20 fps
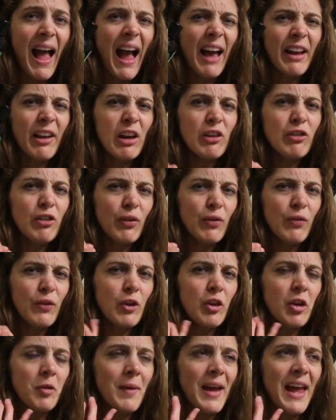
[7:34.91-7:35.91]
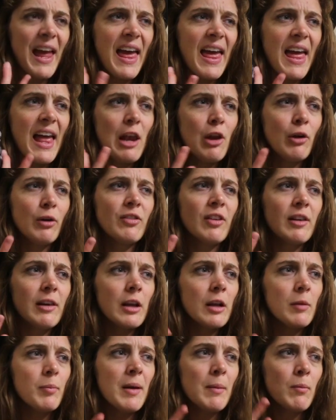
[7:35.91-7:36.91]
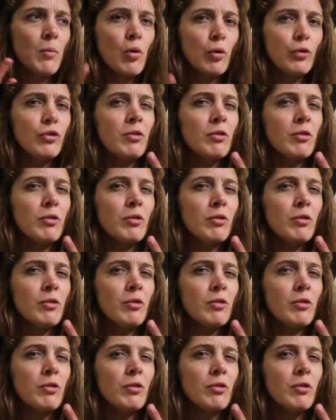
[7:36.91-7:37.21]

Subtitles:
and I just feel that my hair looks a little bit more